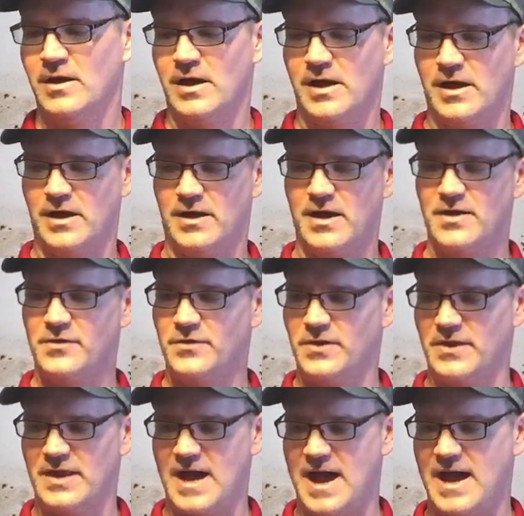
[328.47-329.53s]
Other
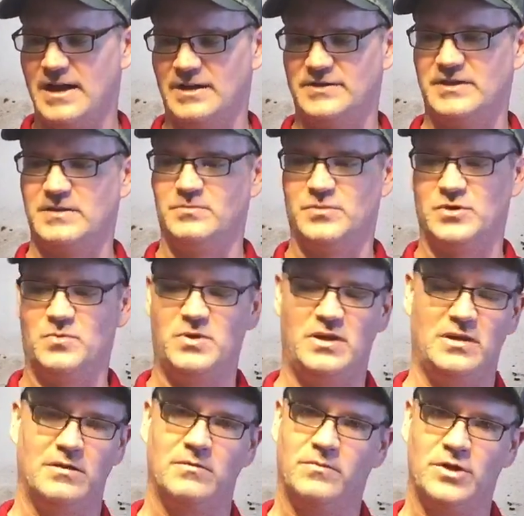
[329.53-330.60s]
than that, it seems to
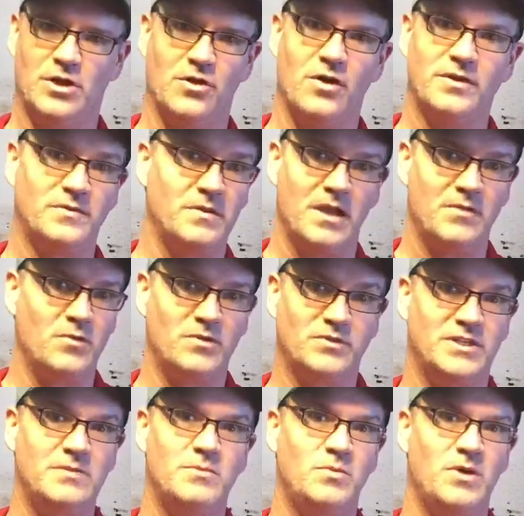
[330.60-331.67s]
be, you know, it
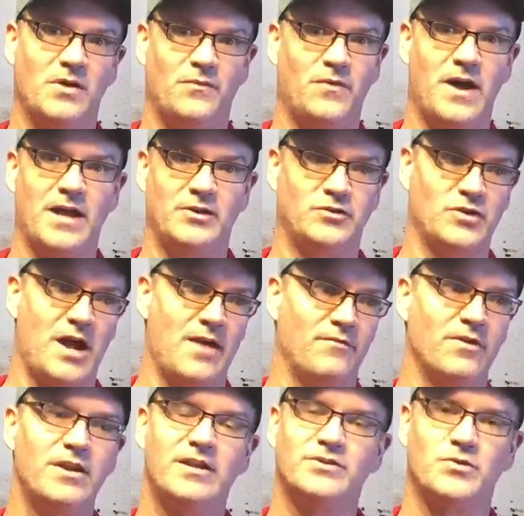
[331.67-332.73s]
seemed to be a fine
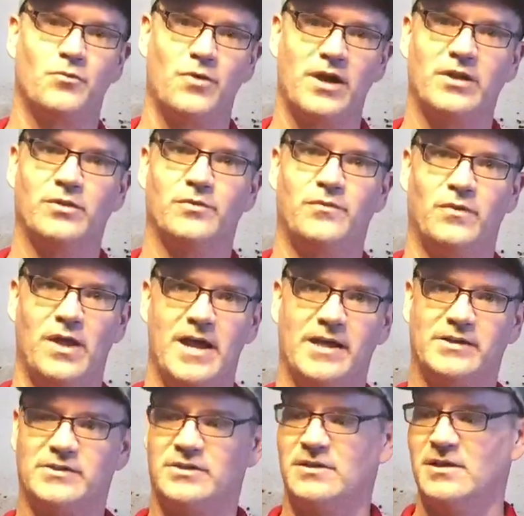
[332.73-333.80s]
driver. It is a regular
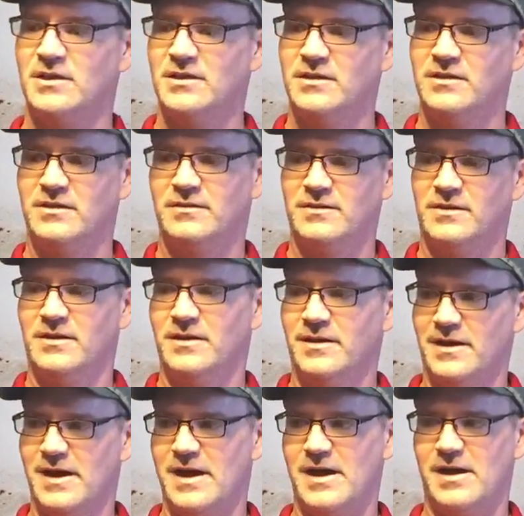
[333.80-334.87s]
flex.
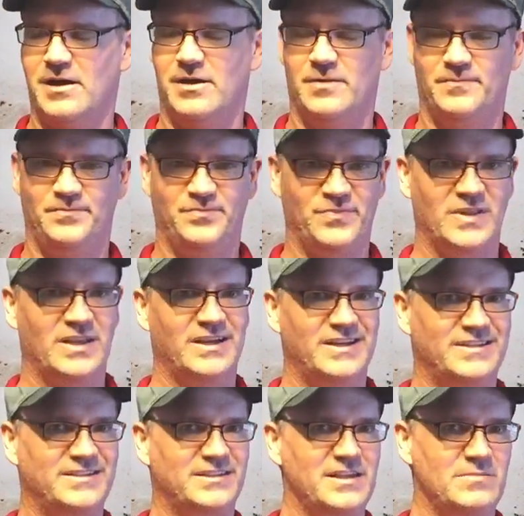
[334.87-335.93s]

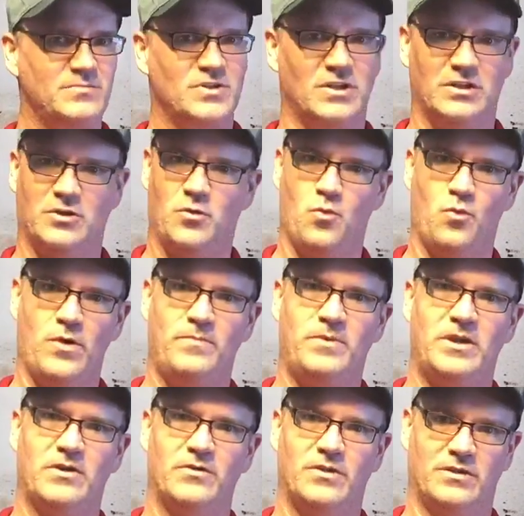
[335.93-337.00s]
It seems a little
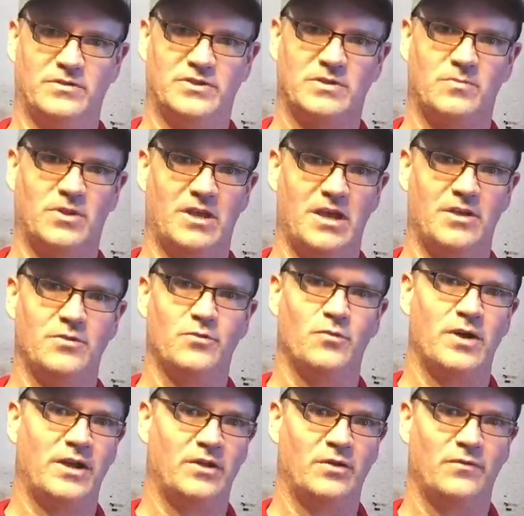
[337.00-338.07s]
whippier than some of the other
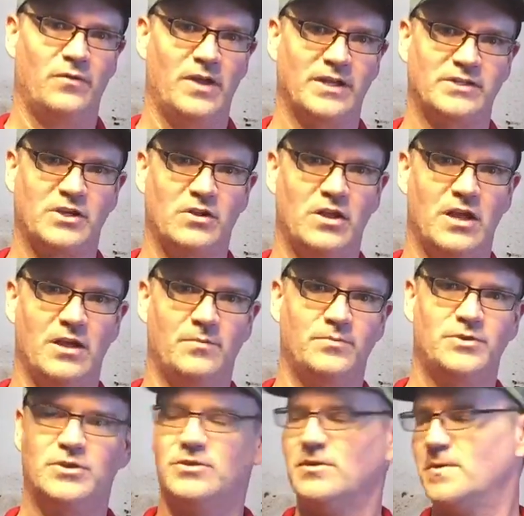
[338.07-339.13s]
regular flex
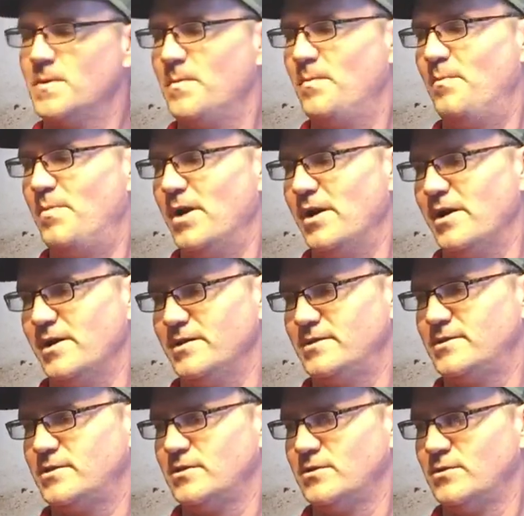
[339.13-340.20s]
clubs,
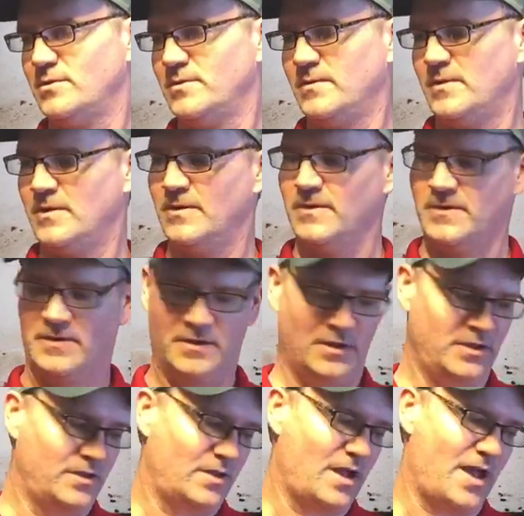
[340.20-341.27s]
but
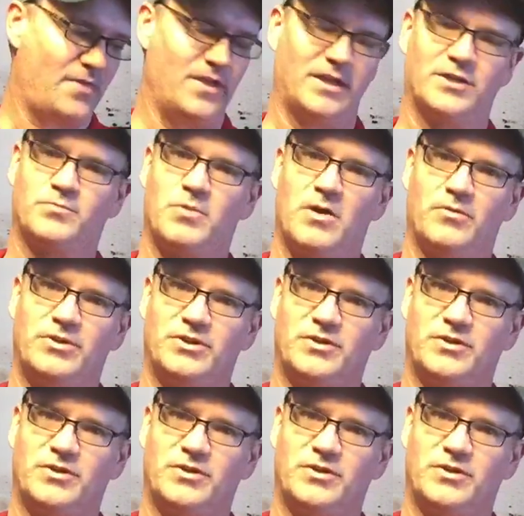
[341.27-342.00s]
I think it's probably